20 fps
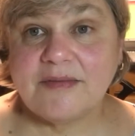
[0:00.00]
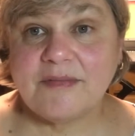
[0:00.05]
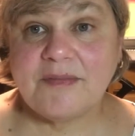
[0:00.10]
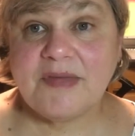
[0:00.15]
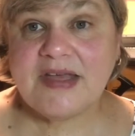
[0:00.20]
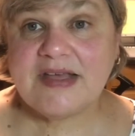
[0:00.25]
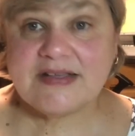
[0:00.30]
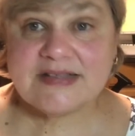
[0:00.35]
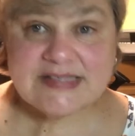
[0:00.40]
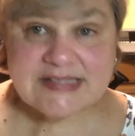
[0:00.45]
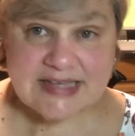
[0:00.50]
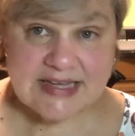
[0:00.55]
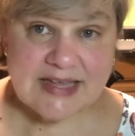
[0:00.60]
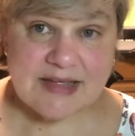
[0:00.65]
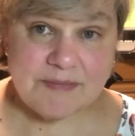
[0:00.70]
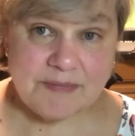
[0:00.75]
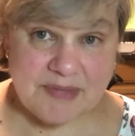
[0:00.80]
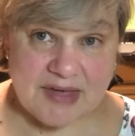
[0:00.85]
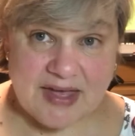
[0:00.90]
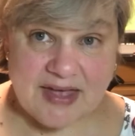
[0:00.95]
being sick
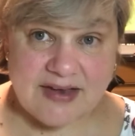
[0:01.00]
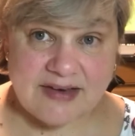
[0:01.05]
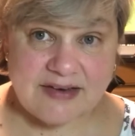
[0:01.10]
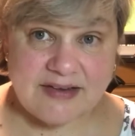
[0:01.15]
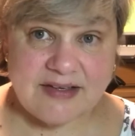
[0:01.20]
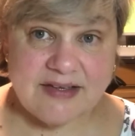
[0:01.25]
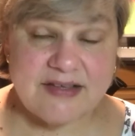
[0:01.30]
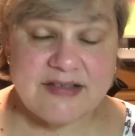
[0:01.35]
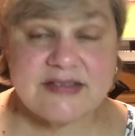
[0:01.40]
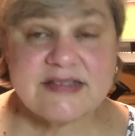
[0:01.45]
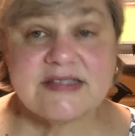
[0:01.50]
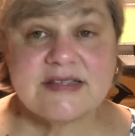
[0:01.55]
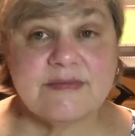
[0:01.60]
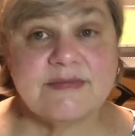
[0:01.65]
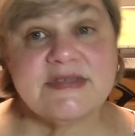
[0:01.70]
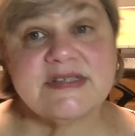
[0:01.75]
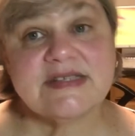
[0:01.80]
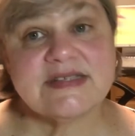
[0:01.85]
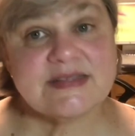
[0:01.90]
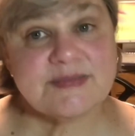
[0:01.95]
in bed, it's
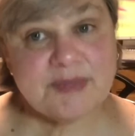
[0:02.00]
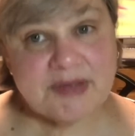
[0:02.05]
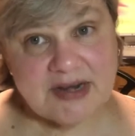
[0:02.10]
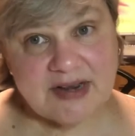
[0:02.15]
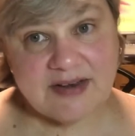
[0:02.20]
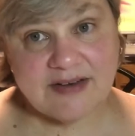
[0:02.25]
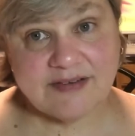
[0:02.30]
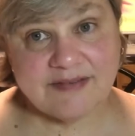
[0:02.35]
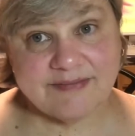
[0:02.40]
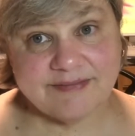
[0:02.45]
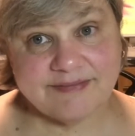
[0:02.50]
Mrs. Bennett.